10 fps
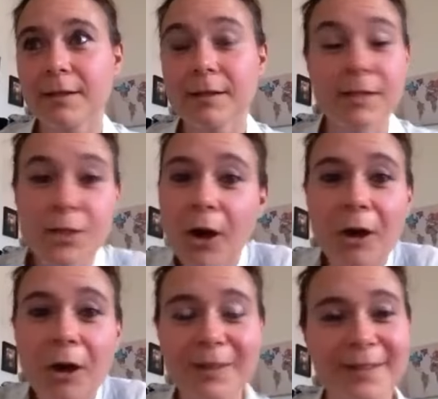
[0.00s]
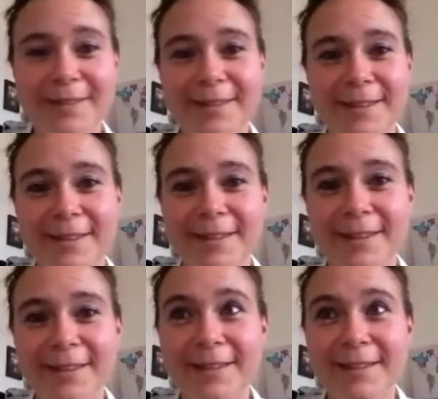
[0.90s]
Stop.
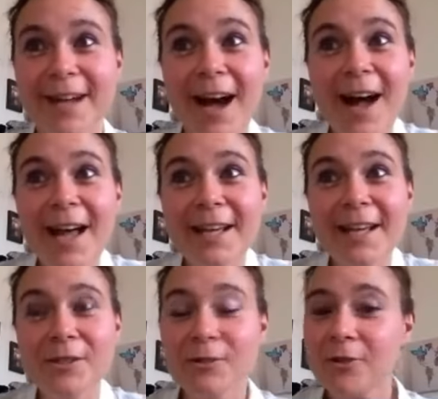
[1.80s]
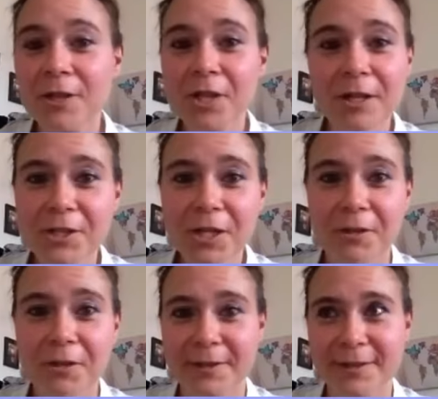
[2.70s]
I do not judge
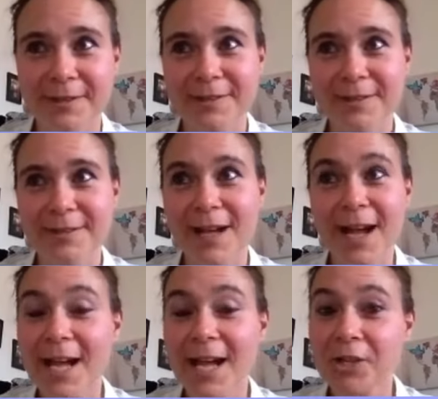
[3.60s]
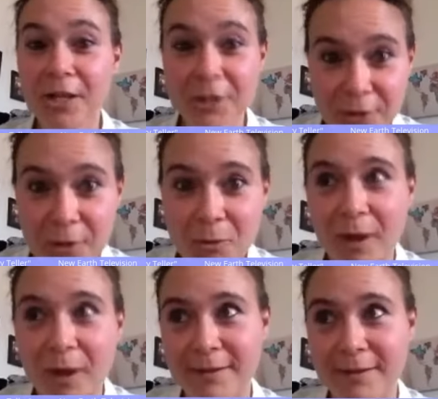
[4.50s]
you. I judge no
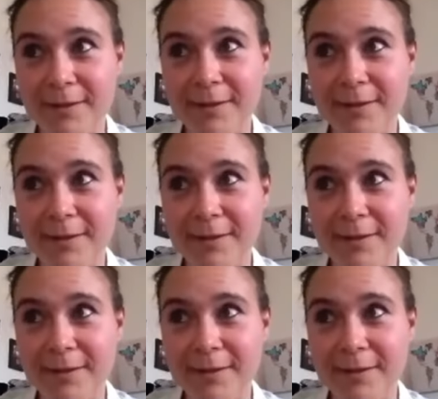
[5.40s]
one.